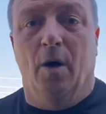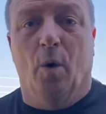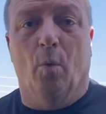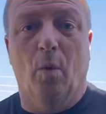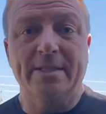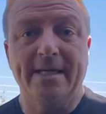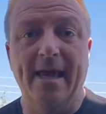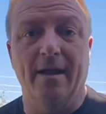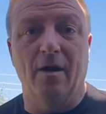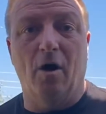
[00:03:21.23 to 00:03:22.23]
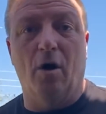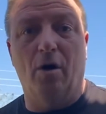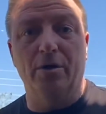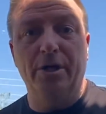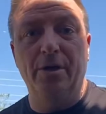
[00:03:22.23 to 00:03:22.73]
Once again,
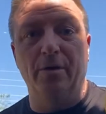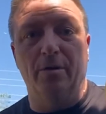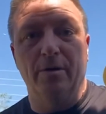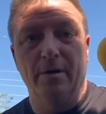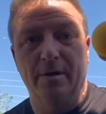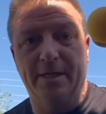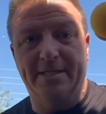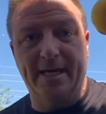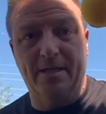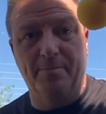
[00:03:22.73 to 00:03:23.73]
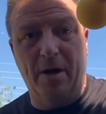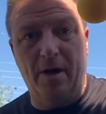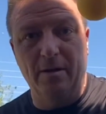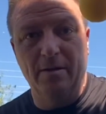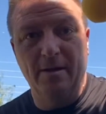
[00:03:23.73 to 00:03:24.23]
all you do, you take the
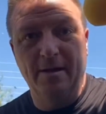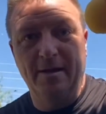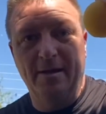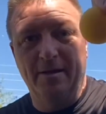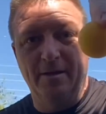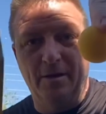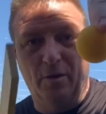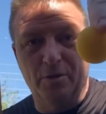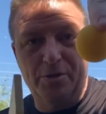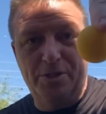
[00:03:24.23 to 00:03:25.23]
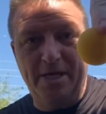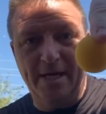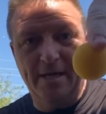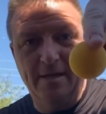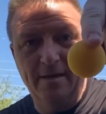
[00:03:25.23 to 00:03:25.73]
ball, you hold your
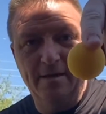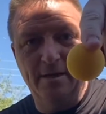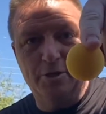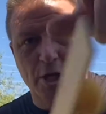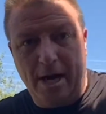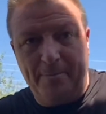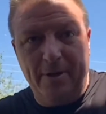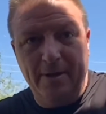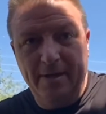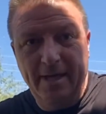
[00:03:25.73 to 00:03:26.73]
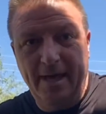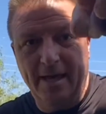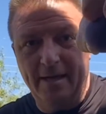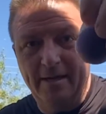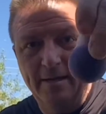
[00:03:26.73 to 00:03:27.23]
stick, you drop, you
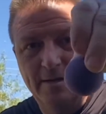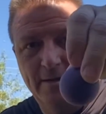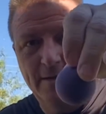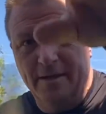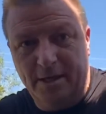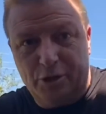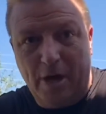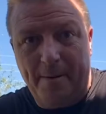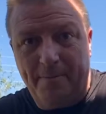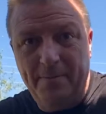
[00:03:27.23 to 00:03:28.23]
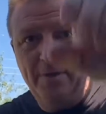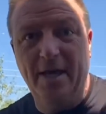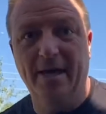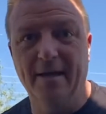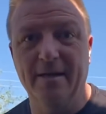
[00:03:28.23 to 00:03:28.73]
hit. You drop, you
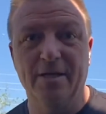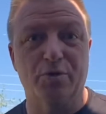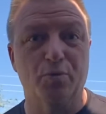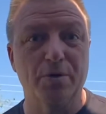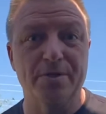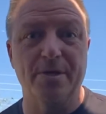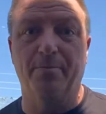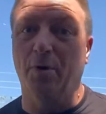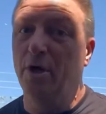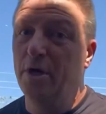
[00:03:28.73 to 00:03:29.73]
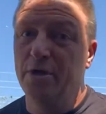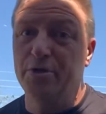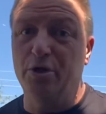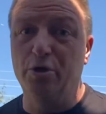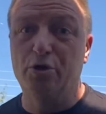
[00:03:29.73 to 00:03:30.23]
hit. It's real simple.
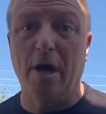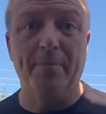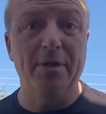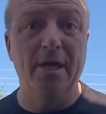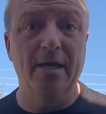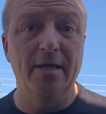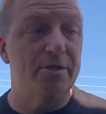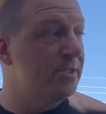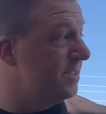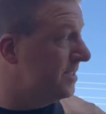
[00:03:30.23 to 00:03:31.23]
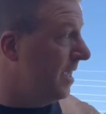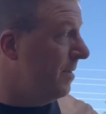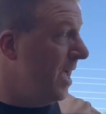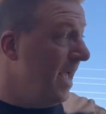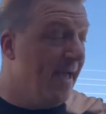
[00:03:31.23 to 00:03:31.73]
So you drop and you hit it just the same.
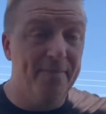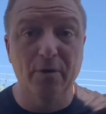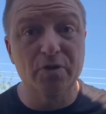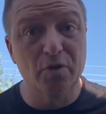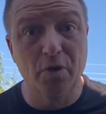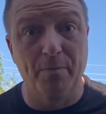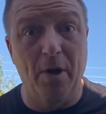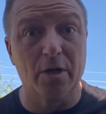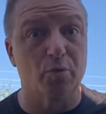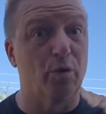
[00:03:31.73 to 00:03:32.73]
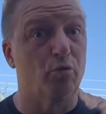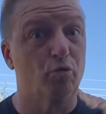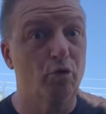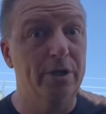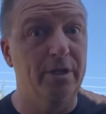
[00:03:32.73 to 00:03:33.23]
And those little balls went
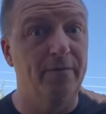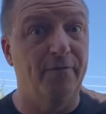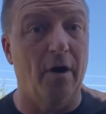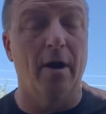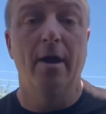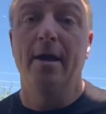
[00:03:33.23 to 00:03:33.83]
really far.